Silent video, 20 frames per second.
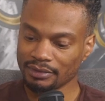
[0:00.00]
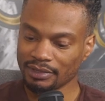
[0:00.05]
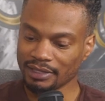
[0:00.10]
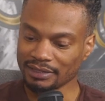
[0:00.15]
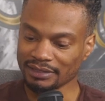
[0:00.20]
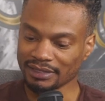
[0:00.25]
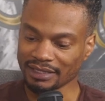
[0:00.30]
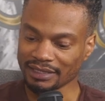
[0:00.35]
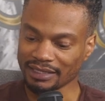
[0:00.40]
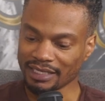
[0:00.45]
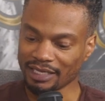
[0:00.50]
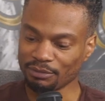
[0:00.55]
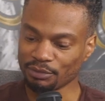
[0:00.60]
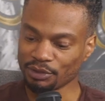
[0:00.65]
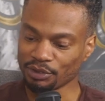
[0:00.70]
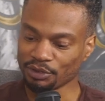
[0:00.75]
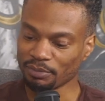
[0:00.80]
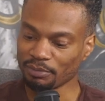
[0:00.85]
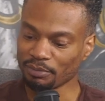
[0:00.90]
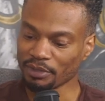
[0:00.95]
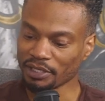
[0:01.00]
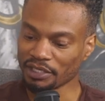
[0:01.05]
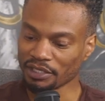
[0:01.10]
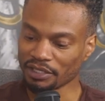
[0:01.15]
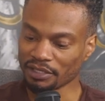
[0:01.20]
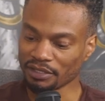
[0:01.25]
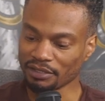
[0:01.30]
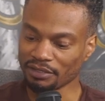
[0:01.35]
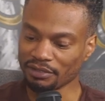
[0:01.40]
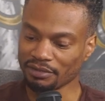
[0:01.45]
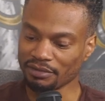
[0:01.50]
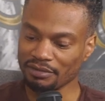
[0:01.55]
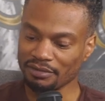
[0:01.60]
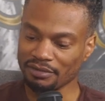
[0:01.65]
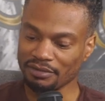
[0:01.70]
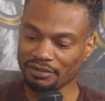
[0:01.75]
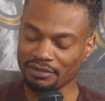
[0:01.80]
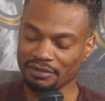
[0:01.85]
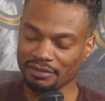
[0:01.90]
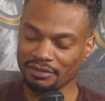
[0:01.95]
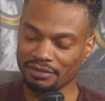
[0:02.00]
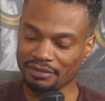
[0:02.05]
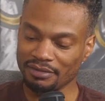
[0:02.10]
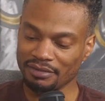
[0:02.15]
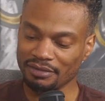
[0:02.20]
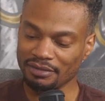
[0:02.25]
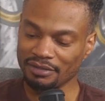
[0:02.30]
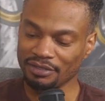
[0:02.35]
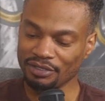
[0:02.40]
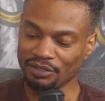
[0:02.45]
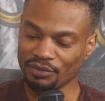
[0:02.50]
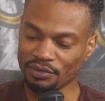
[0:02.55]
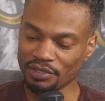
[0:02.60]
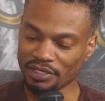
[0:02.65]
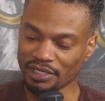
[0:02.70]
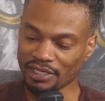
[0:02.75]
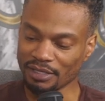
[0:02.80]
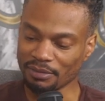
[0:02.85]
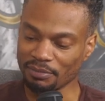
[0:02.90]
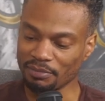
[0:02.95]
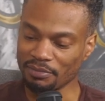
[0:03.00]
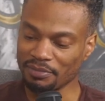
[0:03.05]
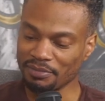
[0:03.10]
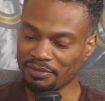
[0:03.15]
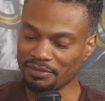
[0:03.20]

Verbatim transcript: exactly how much money you need